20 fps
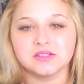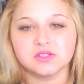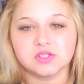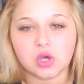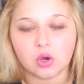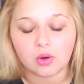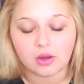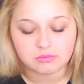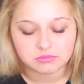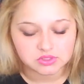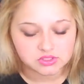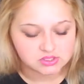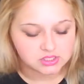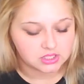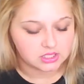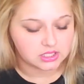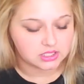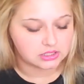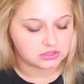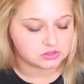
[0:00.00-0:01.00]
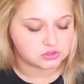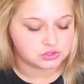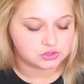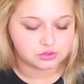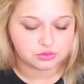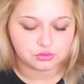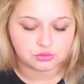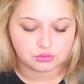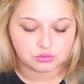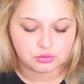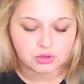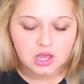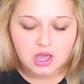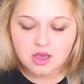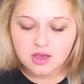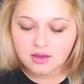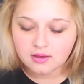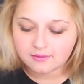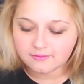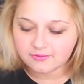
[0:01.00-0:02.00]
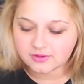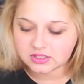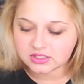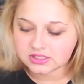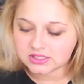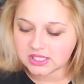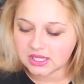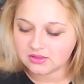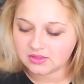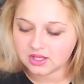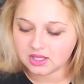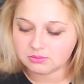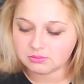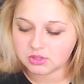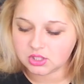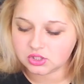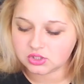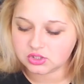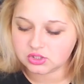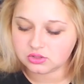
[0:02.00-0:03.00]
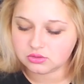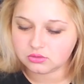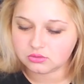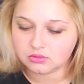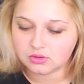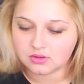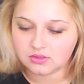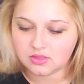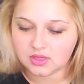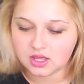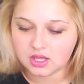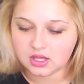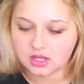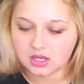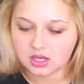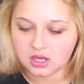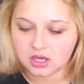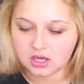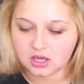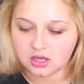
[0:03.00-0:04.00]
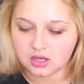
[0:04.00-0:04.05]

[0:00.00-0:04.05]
So I'm just going to get into, first, I think I'm going to do the